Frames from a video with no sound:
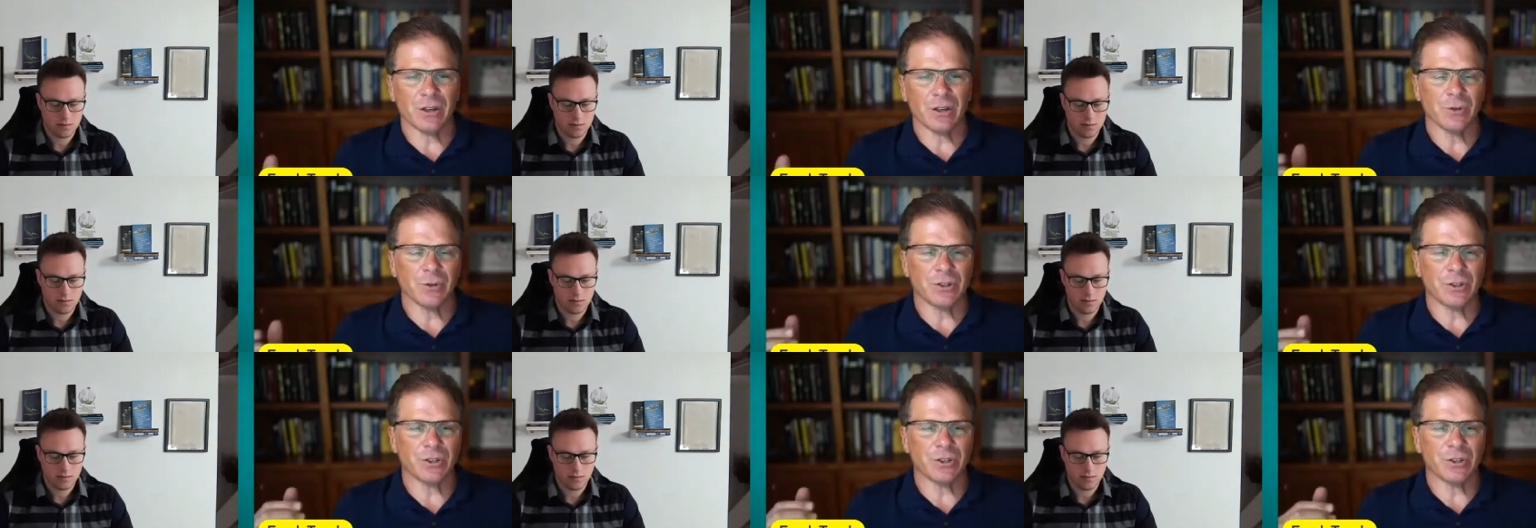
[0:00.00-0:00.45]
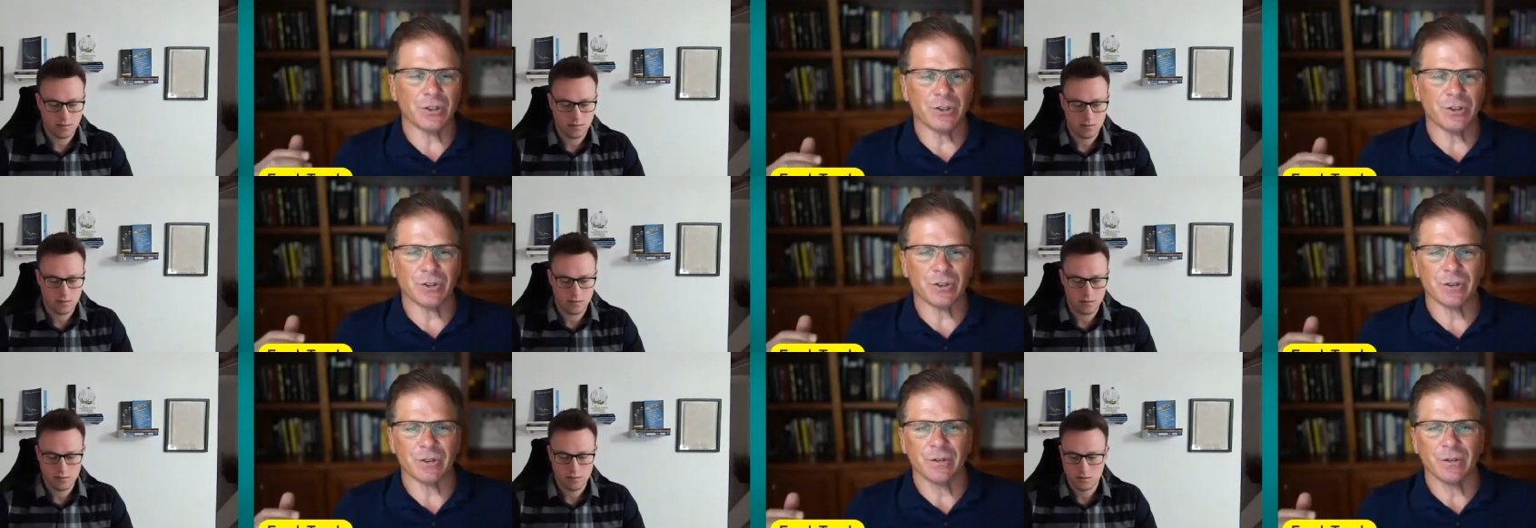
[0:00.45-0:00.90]
Speaker 1: which
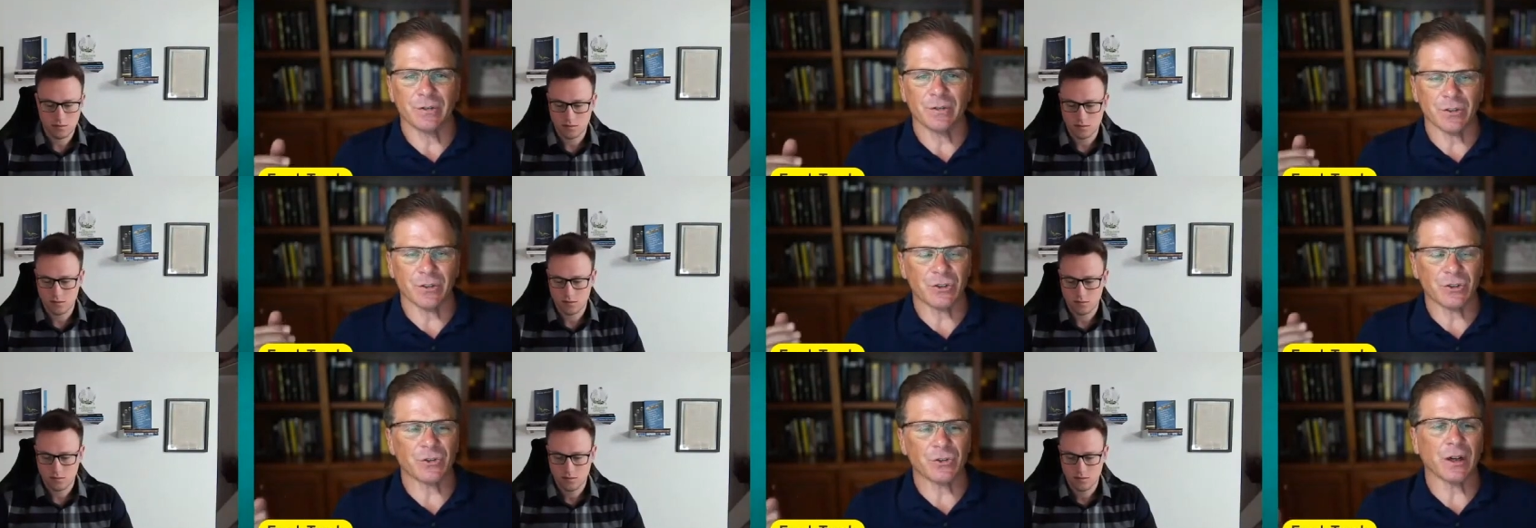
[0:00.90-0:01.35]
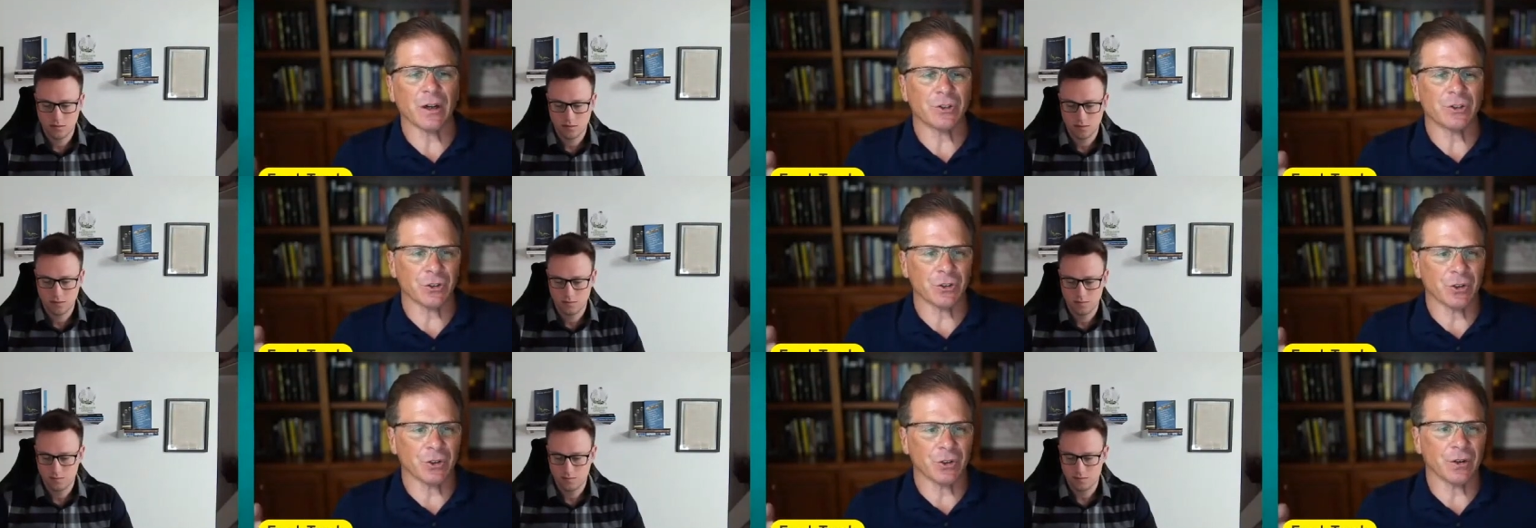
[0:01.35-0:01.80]
is the
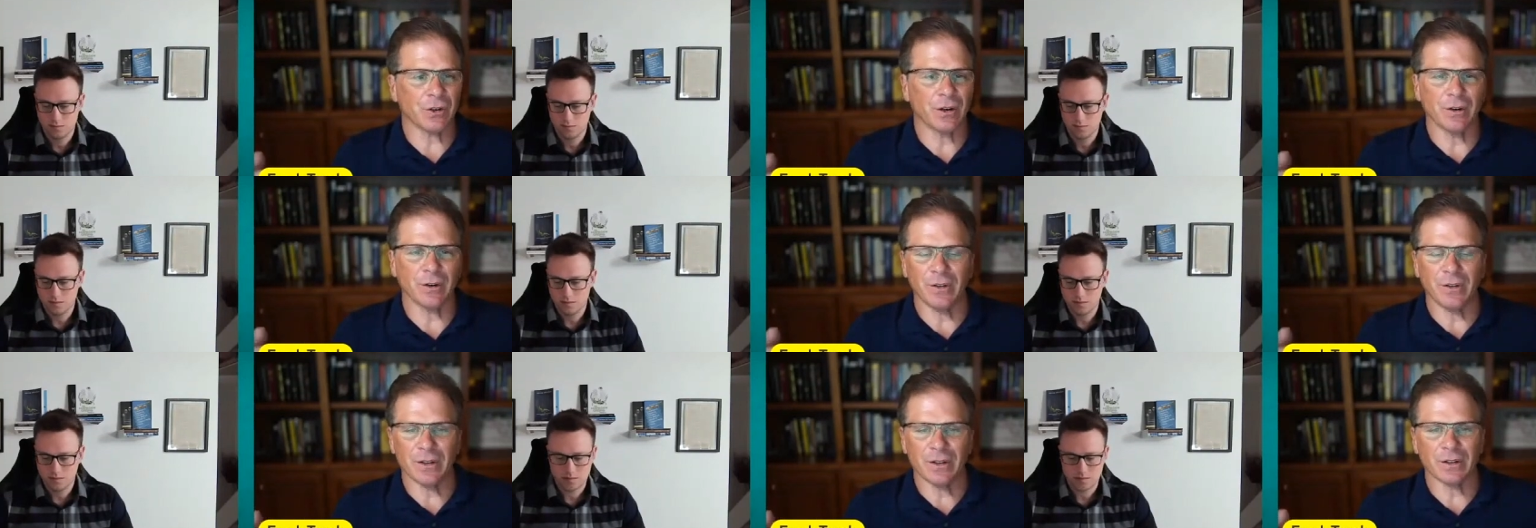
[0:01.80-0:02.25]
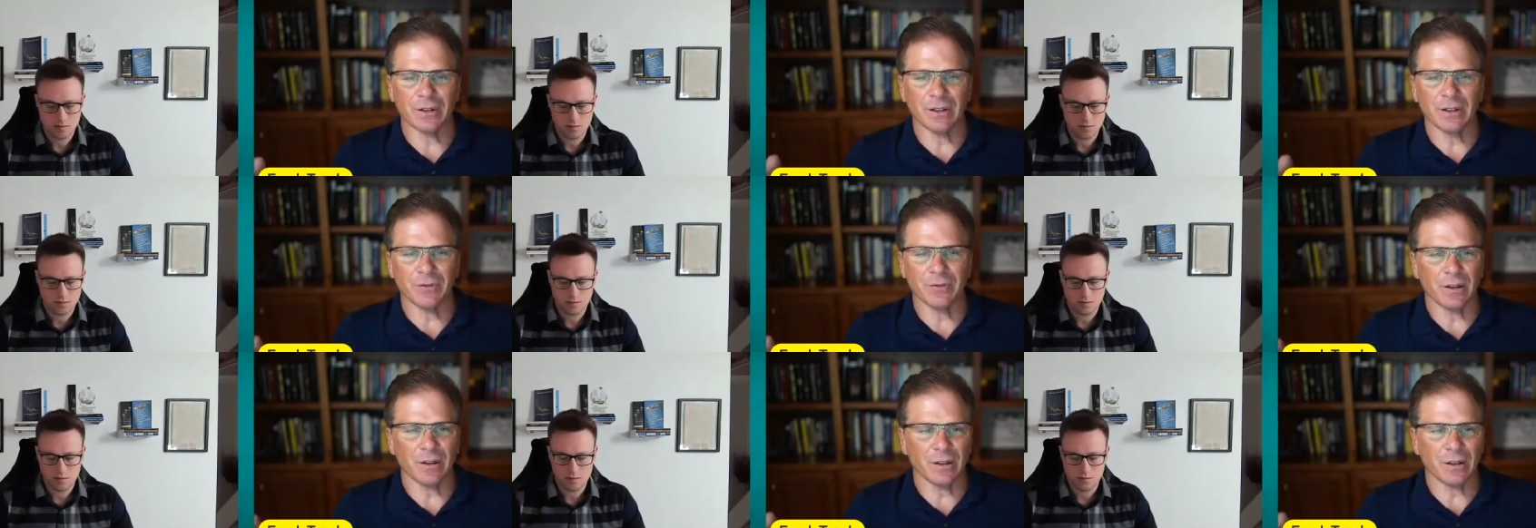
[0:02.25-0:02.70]
structure of these
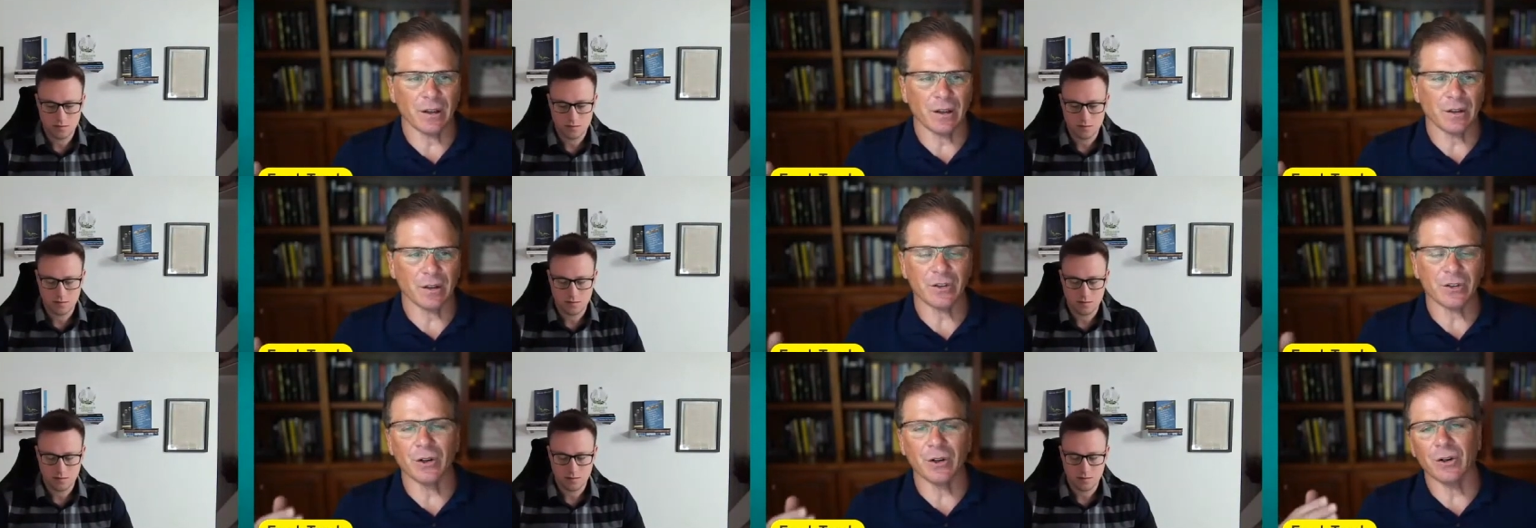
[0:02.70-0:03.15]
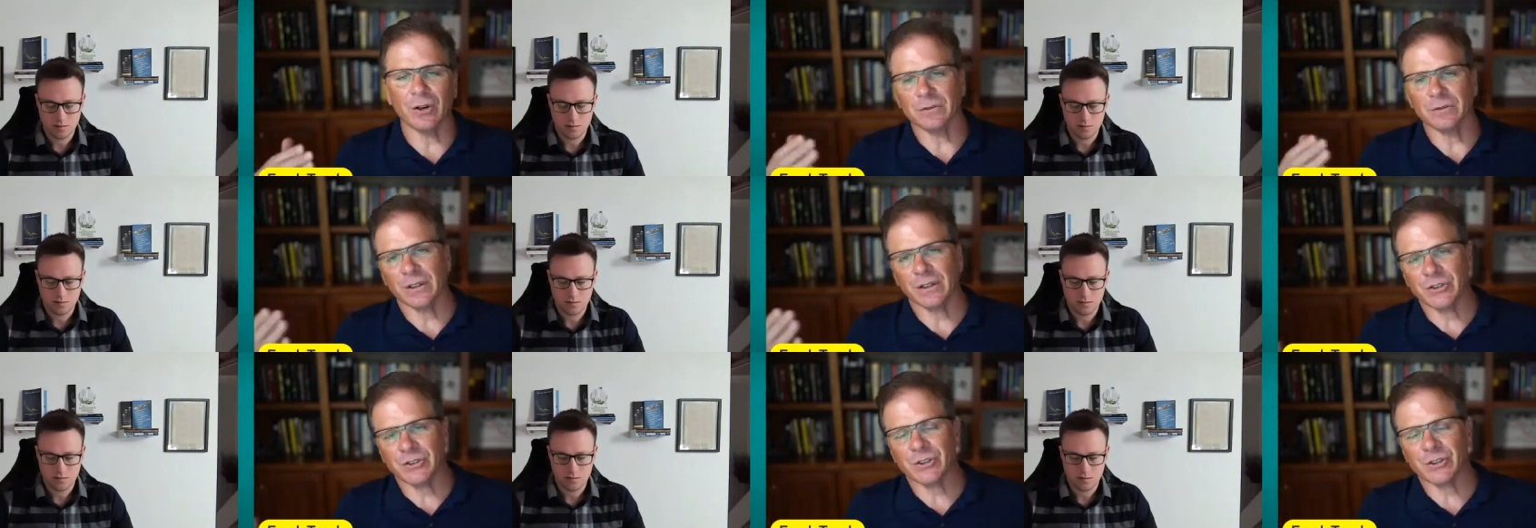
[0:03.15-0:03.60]
living things. So
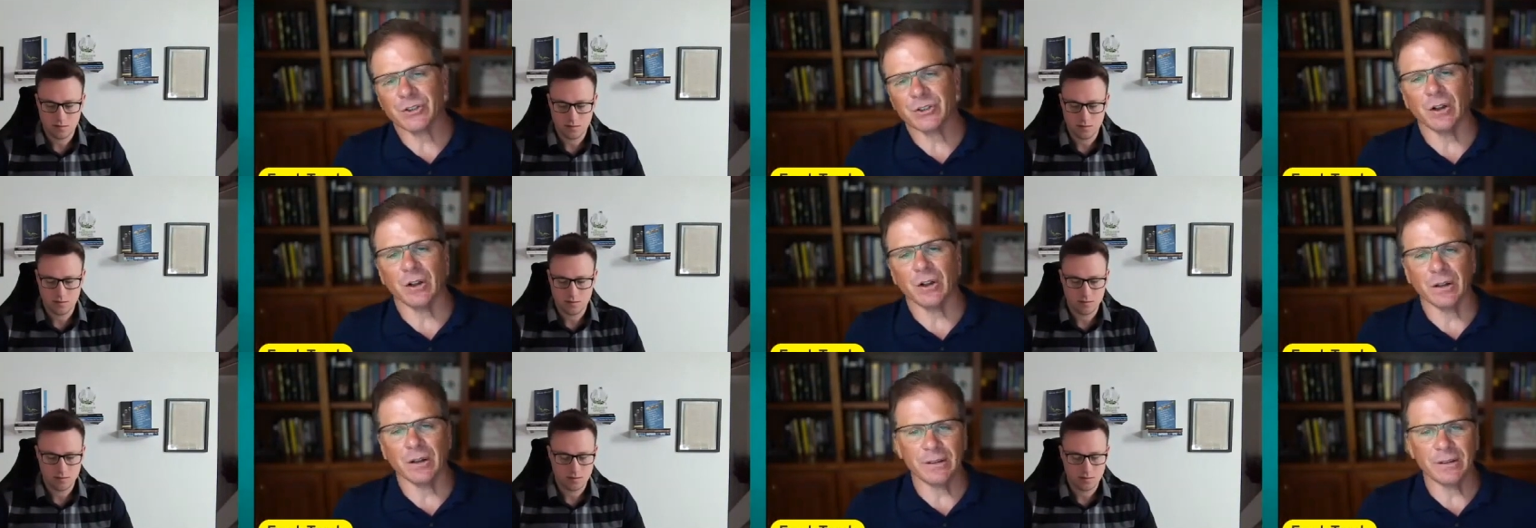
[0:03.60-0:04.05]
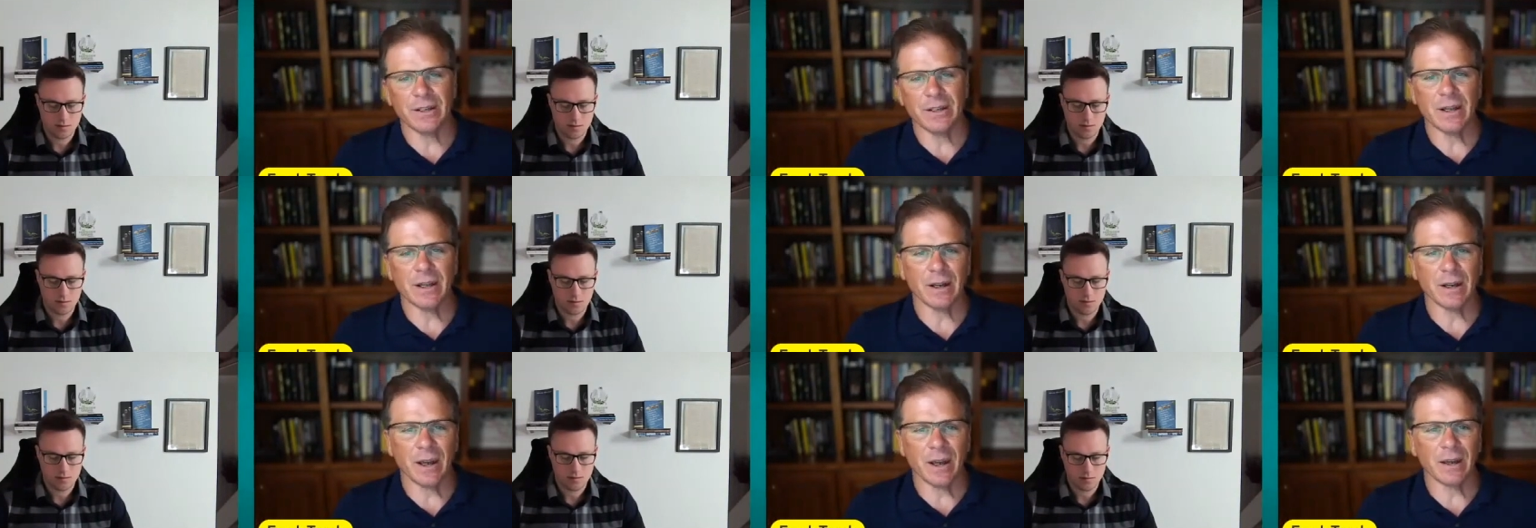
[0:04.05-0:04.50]
let's just call it
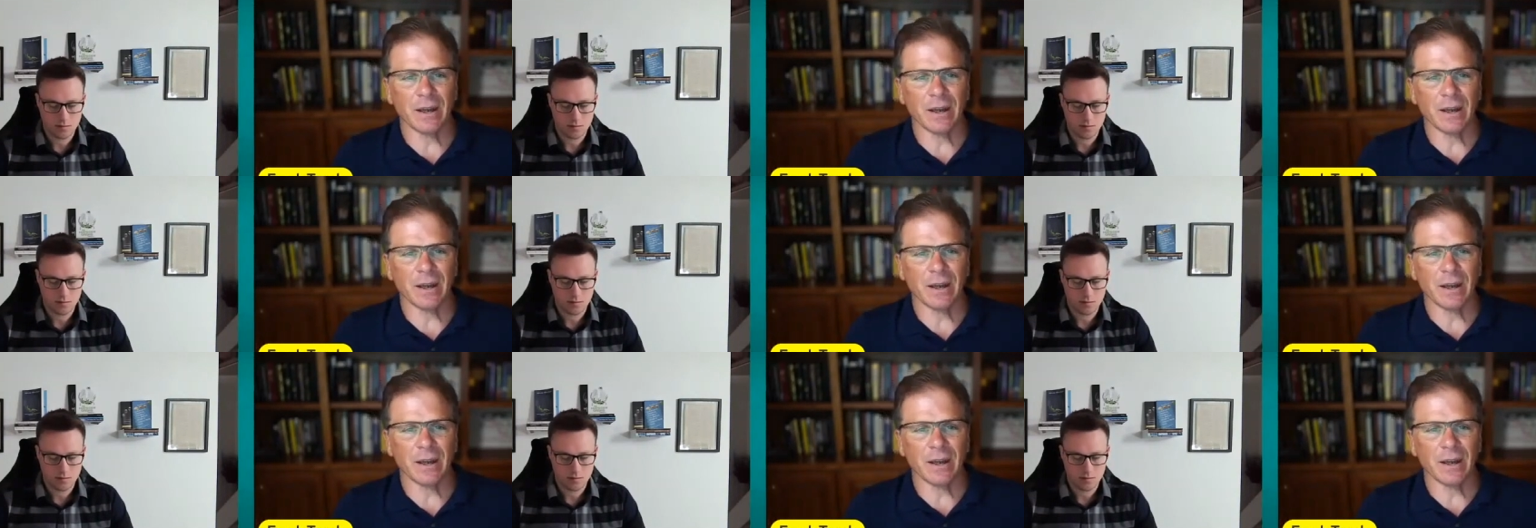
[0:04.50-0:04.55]
DNA